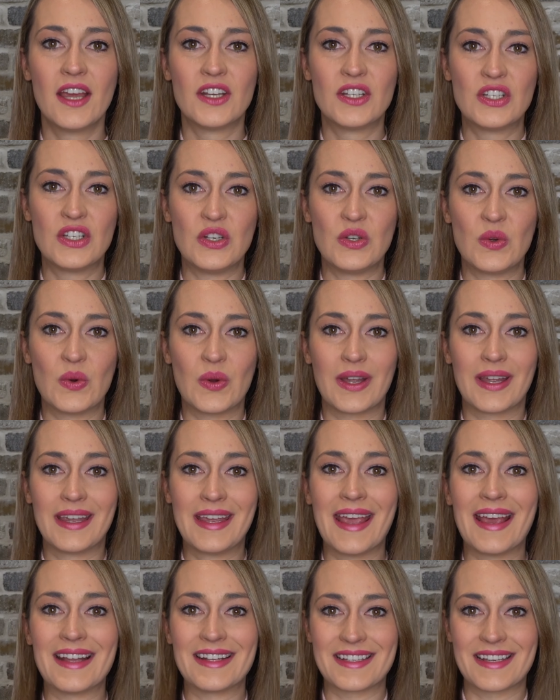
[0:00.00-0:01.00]
to
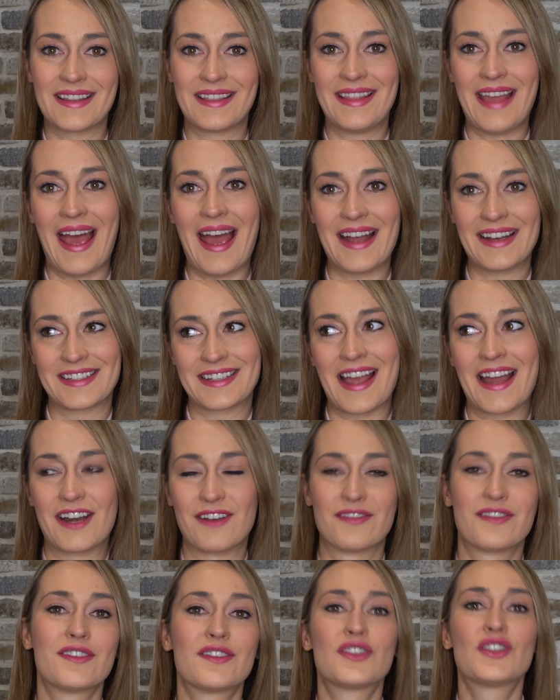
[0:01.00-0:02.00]
get that kind of
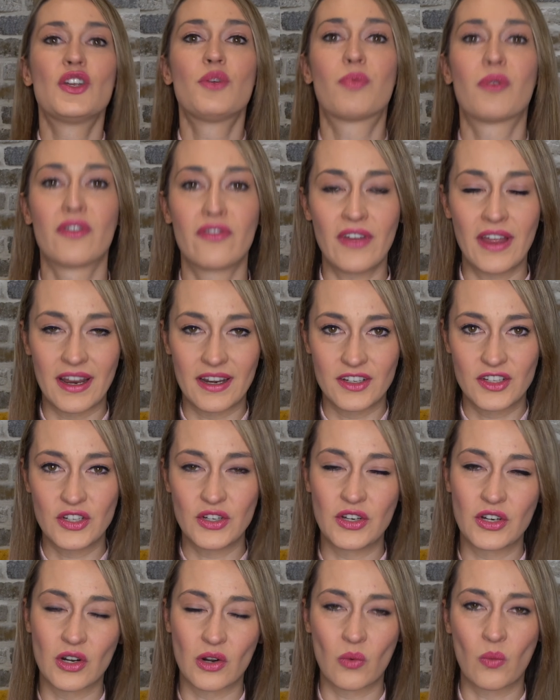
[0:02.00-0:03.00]
super fan to
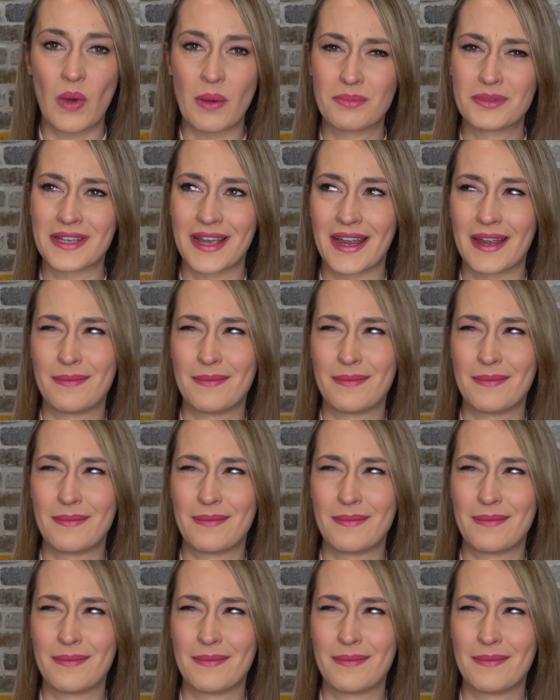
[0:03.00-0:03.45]
your website.